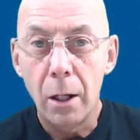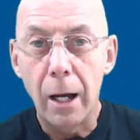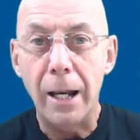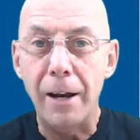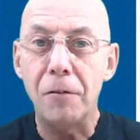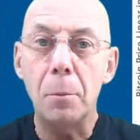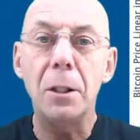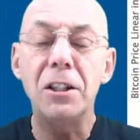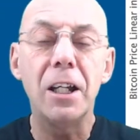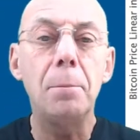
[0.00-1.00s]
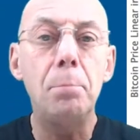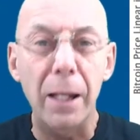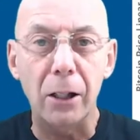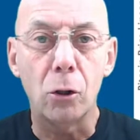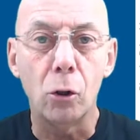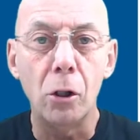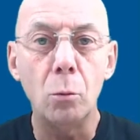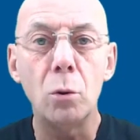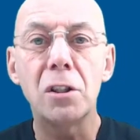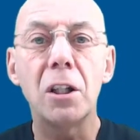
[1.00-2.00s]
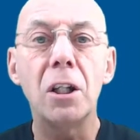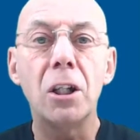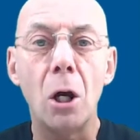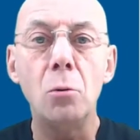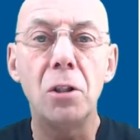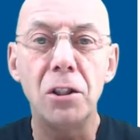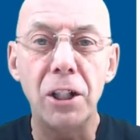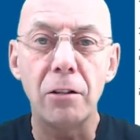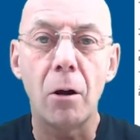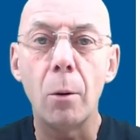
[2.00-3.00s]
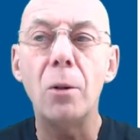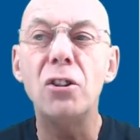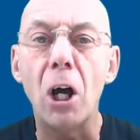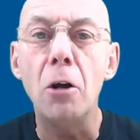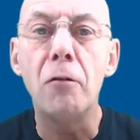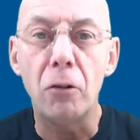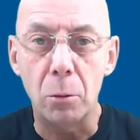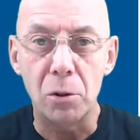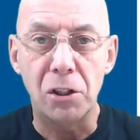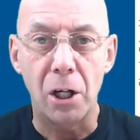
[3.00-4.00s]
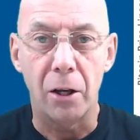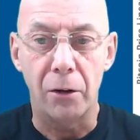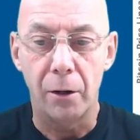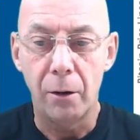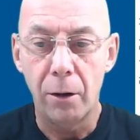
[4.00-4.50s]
And everybody said Bitcoin was going to go to zero. It was over, it was done.